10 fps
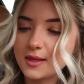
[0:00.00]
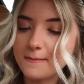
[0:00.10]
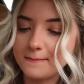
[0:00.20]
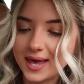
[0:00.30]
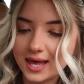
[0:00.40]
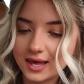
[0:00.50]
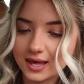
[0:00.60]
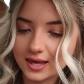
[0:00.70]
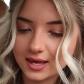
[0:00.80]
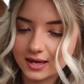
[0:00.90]
and the
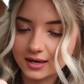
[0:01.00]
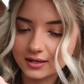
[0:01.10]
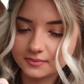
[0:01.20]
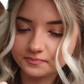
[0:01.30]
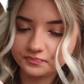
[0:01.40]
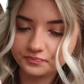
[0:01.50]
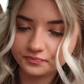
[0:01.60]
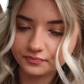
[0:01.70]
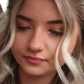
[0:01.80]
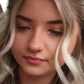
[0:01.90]
bacon.
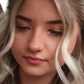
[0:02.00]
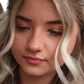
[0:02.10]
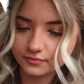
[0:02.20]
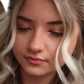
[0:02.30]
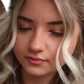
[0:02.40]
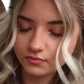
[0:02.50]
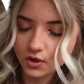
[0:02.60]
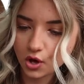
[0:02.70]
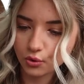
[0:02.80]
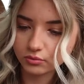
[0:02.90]

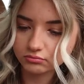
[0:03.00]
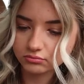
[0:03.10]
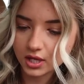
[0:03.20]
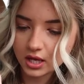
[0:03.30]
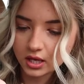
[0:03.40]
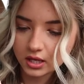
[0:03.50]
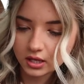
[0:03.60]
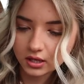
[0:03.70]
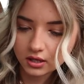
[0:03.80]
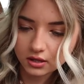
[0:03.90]
Oh,
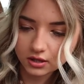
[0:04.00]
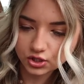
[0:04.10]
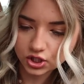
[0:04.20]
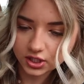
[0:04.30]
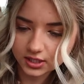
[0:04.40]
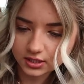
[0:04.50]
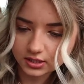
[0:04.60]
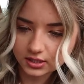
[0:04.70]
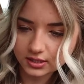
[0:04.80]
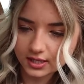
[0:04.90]
the
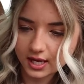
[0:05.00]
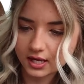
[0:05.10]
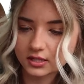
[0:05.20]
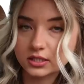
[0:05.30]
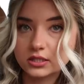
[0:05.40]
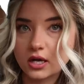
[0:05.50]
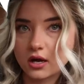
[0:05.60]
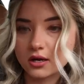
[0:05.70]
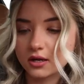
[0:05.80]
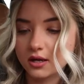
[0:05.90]
cheese is like stuck.